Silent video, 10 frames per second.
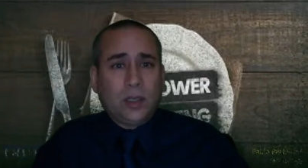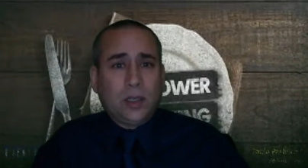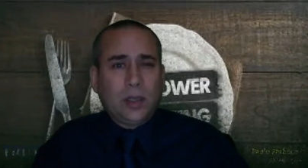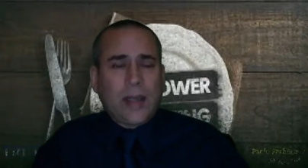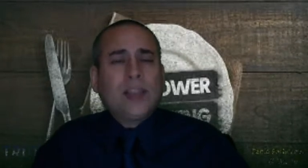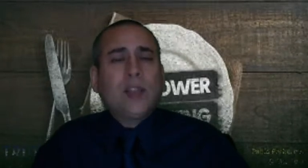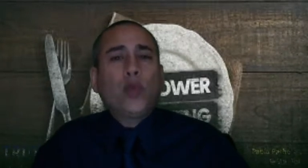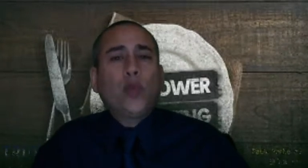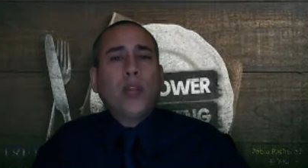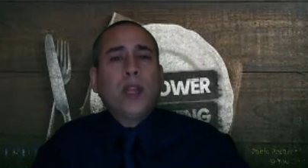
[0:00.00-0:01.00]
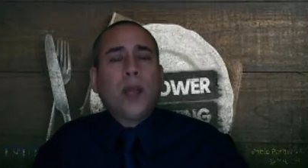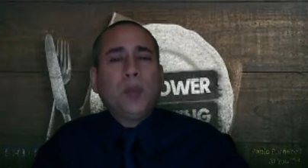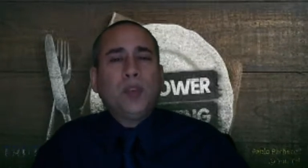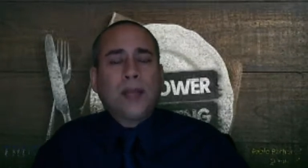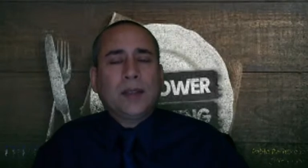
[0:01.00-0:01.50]
That is the real
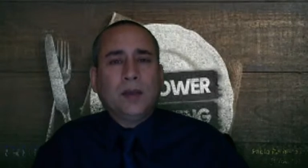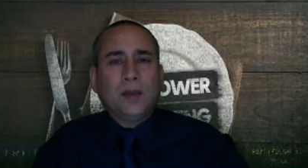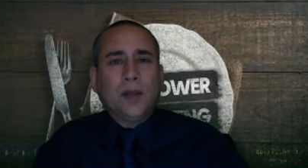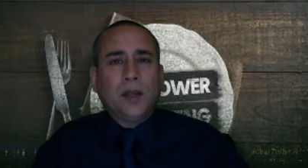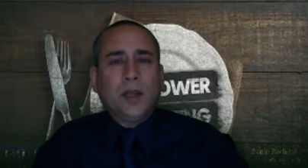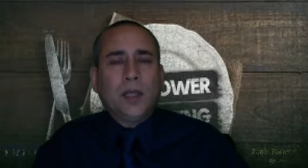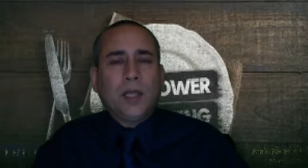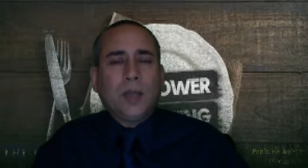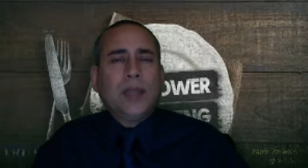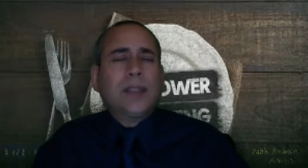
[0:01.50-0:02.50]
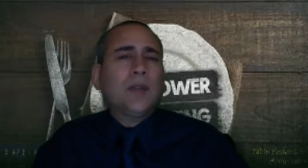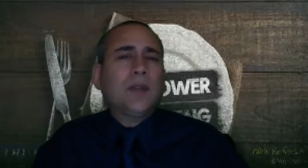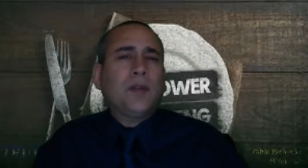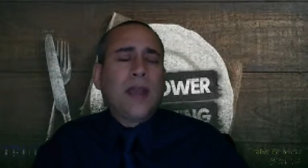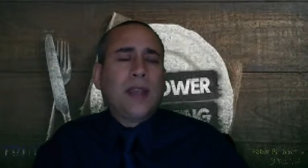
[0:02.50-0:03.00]
objective. The objective
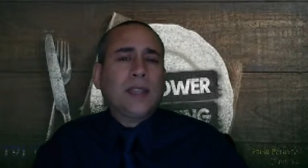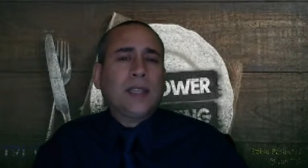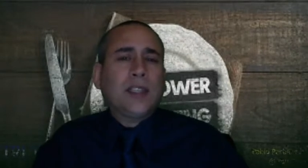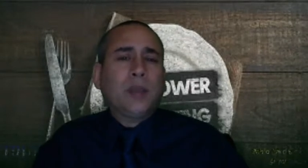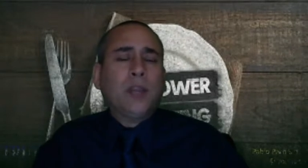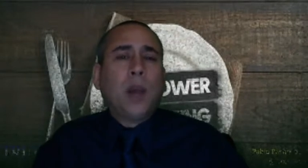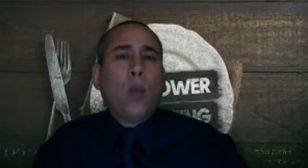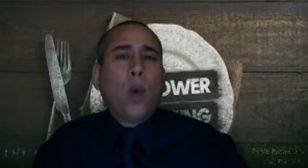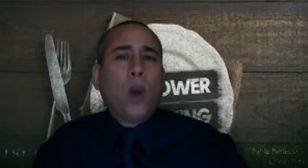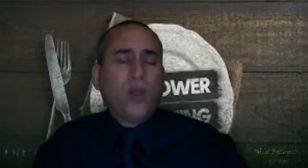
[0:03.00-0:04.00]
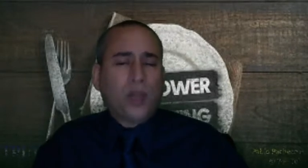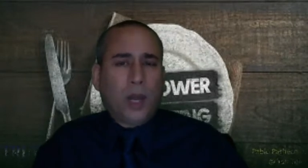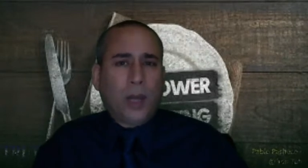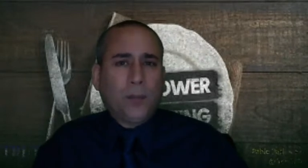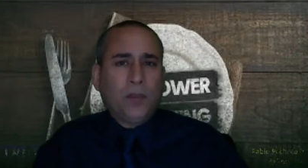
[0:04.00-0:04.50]
of fasting is to become one with
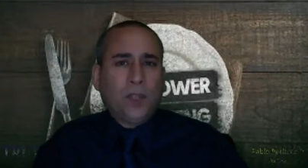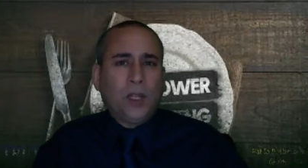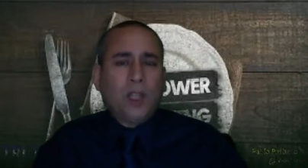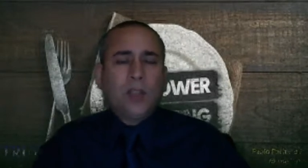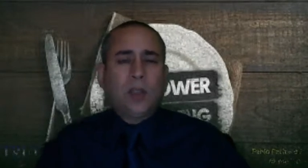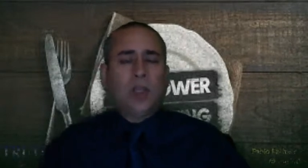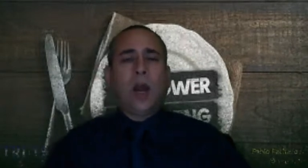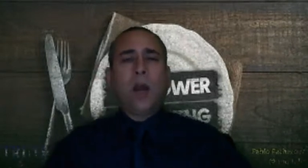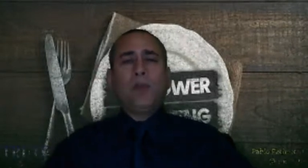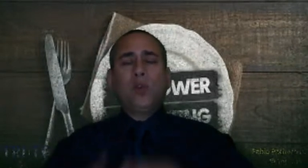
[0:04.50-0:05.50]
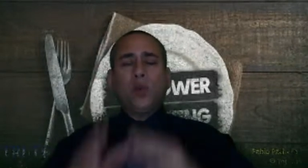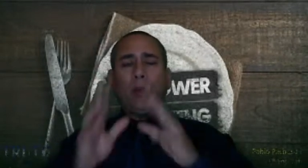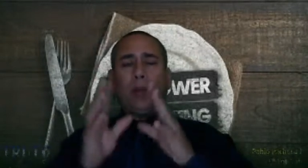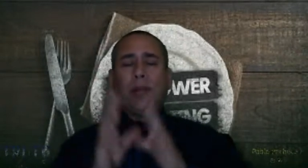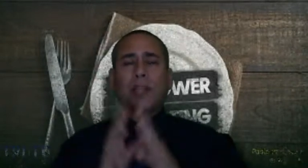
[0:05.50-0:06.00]
God, to come to a
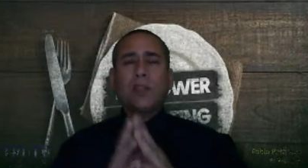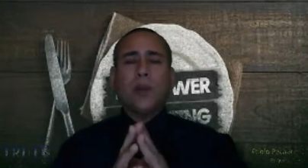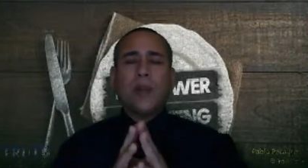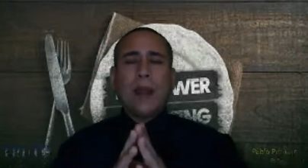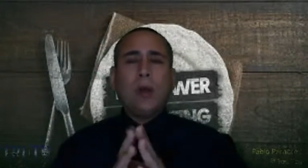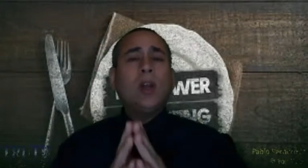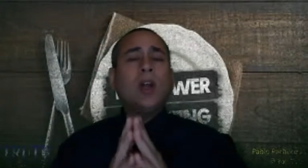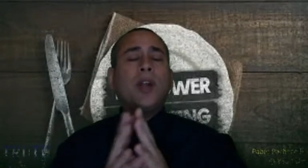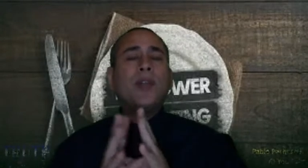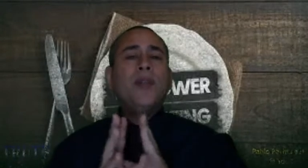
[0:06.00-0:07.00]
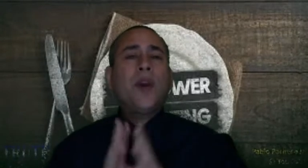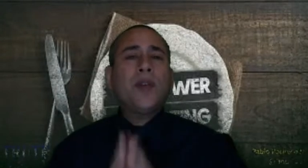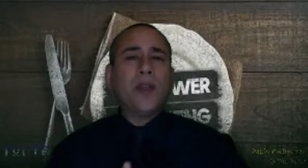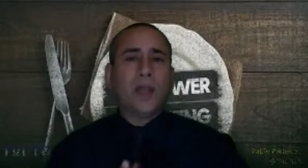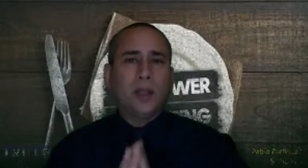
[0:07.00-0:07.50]
place where now
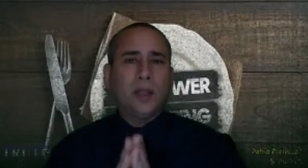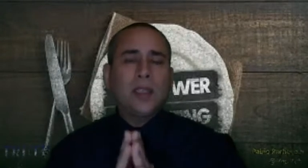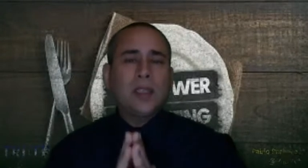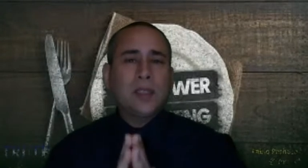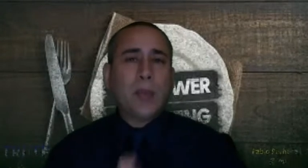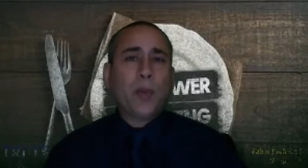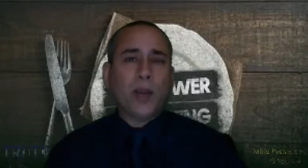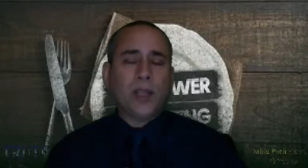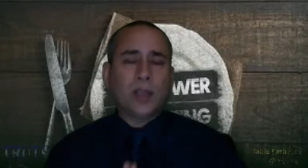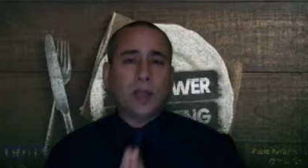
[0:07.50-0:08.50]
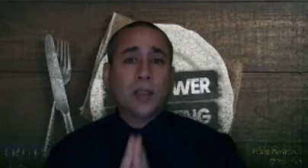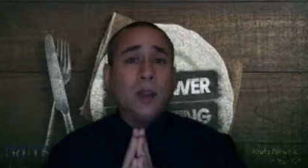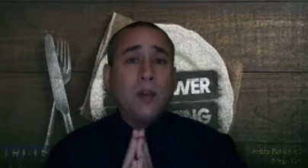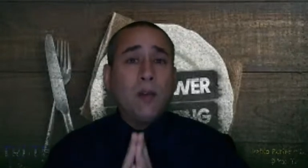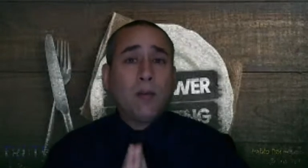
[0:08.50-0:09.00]
nothing separates us
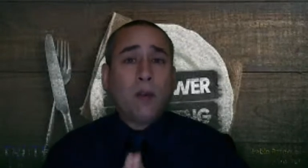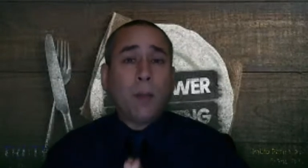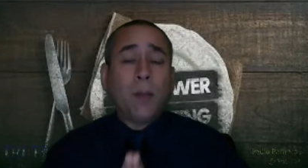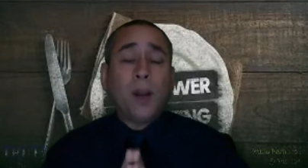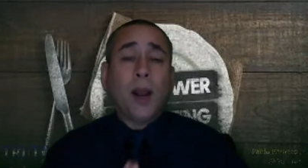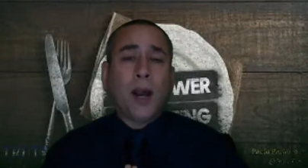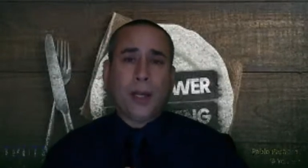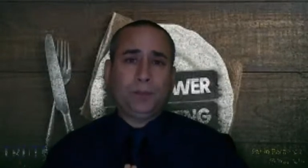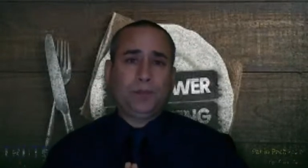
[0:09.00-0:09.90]
from God.